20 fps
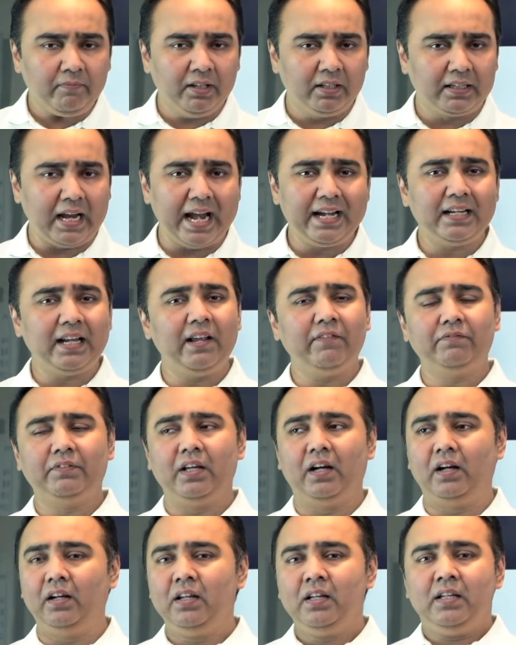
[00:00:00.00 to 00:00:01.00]
Right?
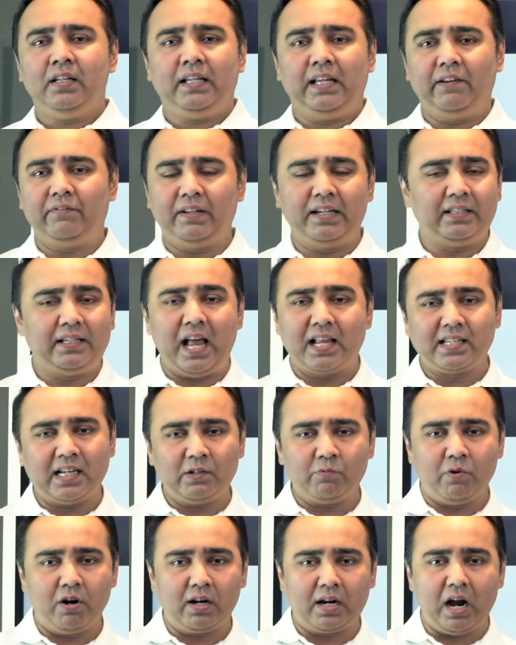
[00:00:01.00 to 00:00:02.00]
If it
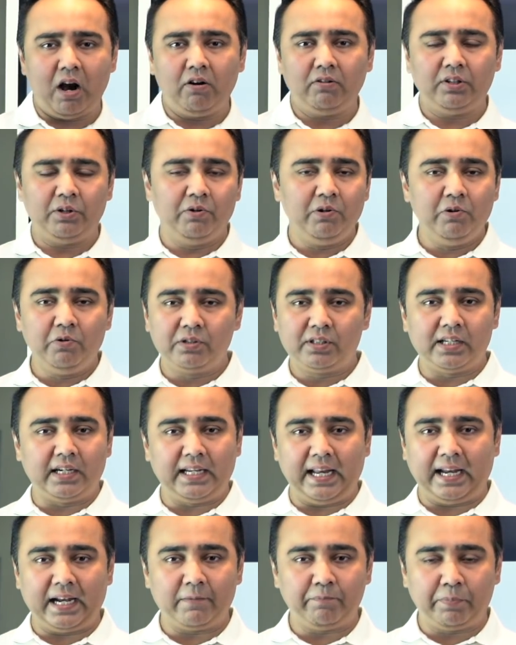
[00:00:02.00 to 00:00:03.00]
doesn't work out, you lose the
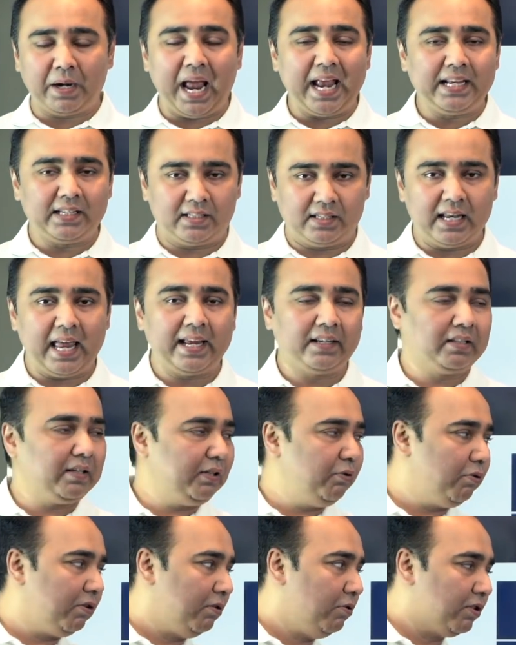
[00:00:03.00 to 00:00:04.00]
ticket price,
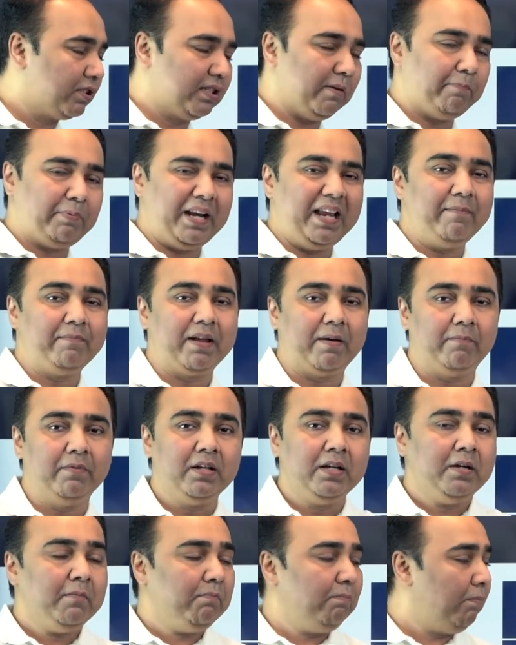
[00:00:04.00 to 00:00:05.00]
you lose the premium.
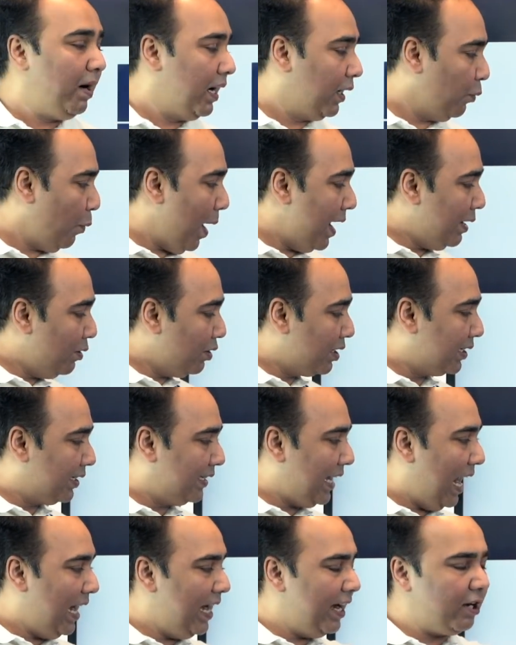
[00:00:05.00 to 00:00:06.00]
But when you
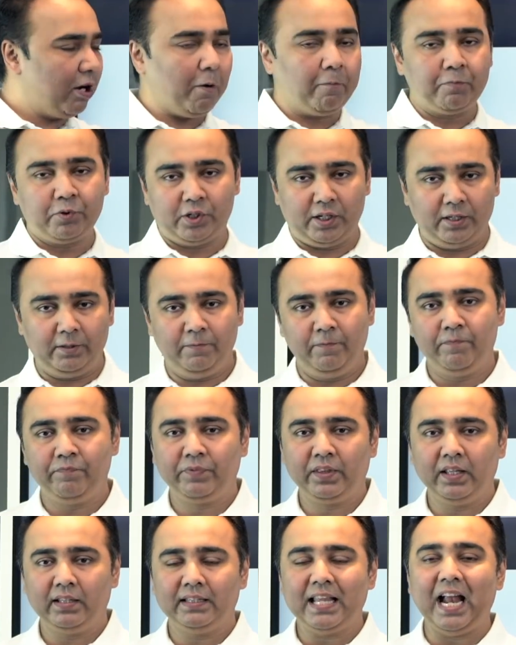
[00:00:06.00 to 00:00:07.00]
sell an option,
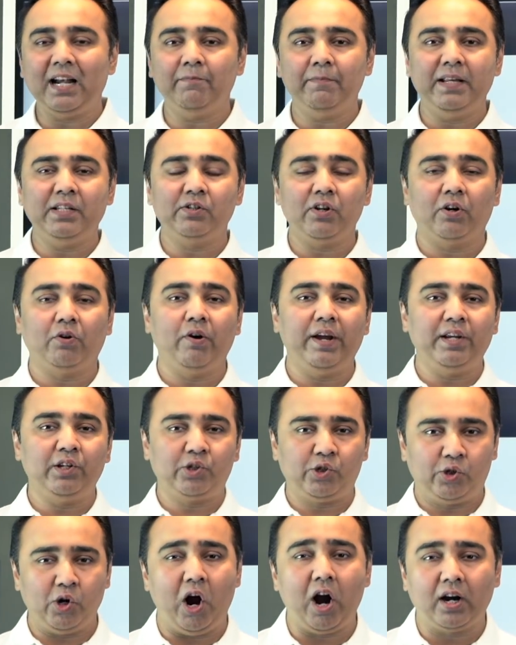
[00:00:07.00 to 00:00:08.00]
that means you're going
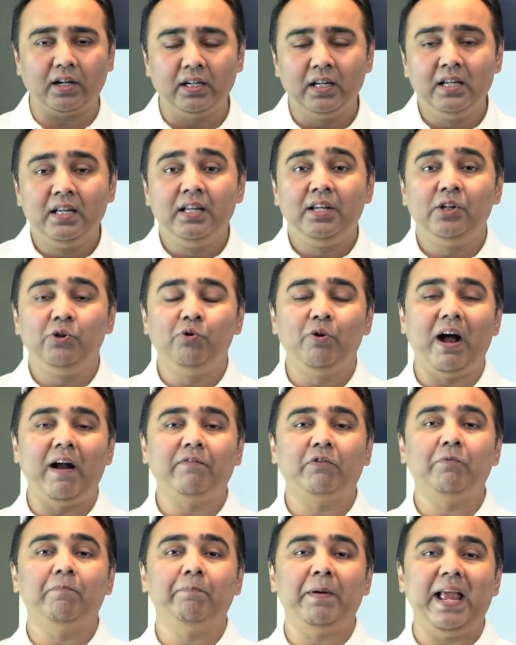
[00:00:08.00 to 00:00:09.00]
short, you
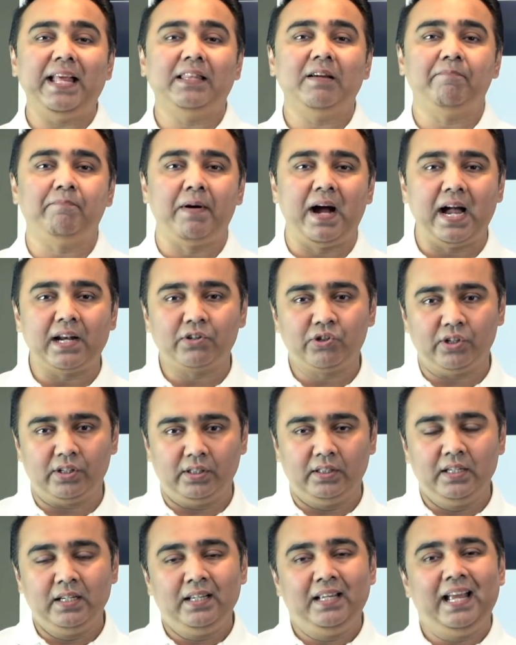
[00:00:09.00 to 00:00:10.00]
have to pay the margin.
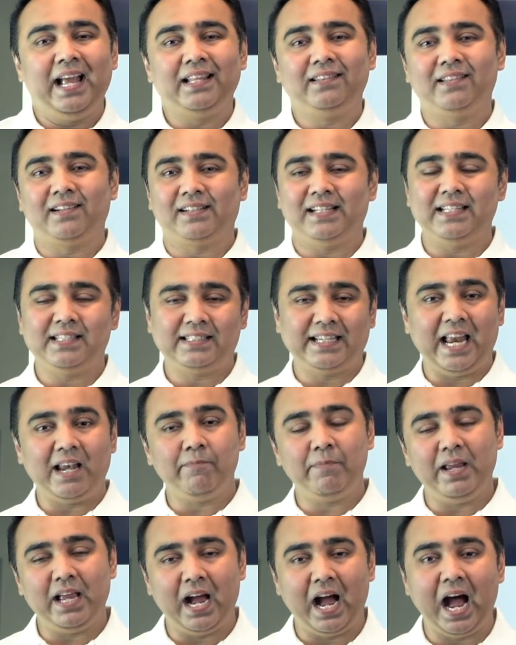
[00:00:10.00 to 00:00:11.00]
And the risk
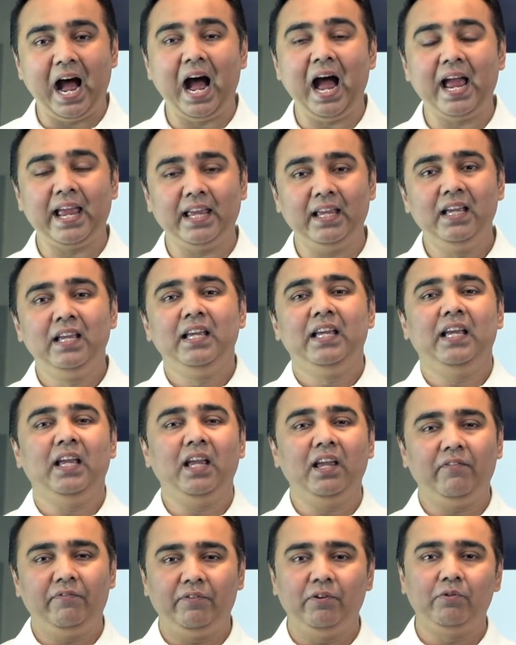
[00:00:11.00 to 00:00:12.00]
can be high
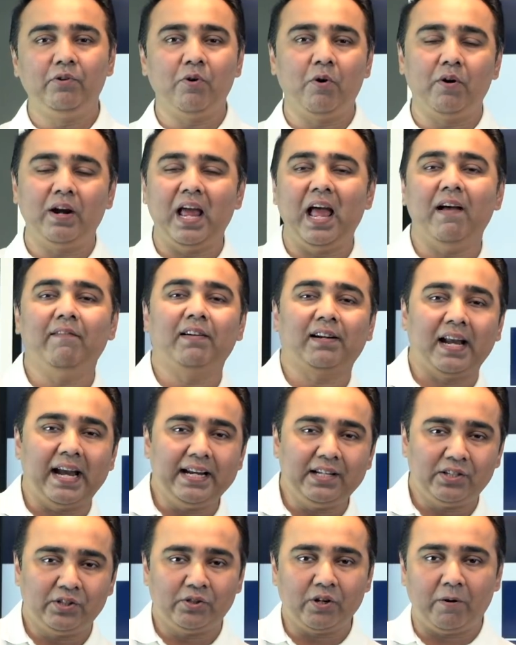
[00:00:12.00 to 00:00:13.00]
if you don't have a
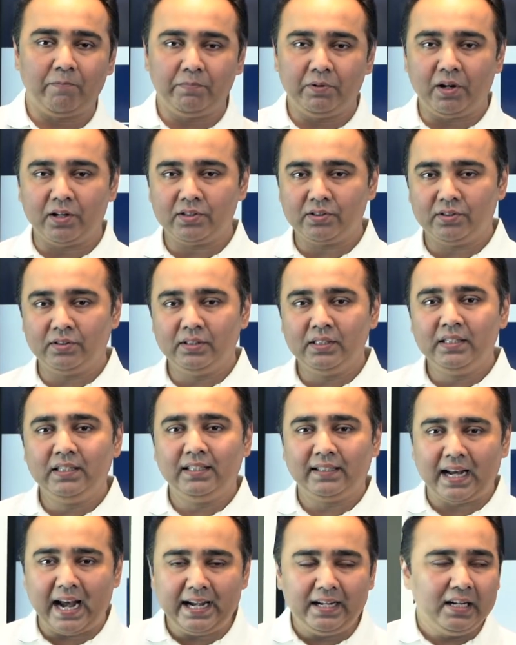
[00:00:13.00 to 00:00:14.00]
right stop loss.
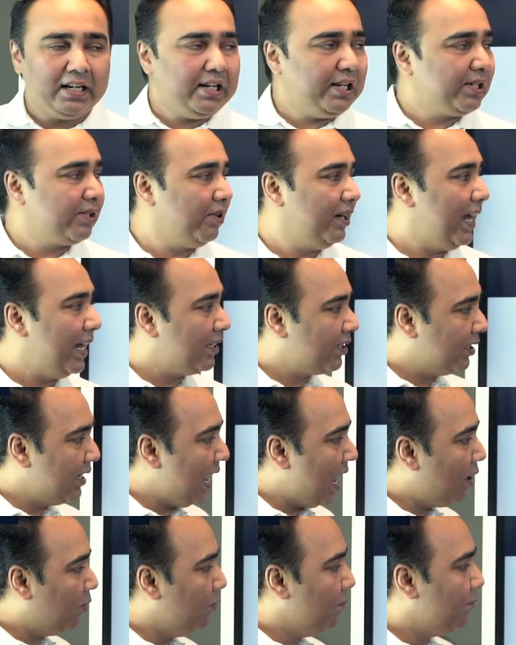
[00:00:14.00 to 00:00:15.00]
right? So let's
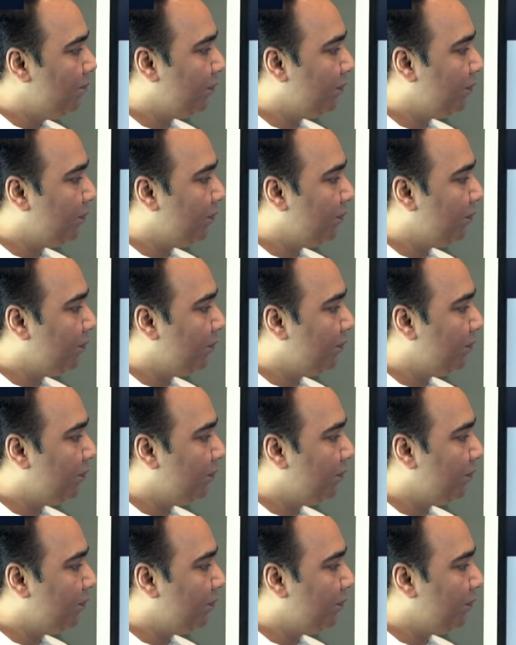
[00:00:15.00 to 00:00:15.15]
now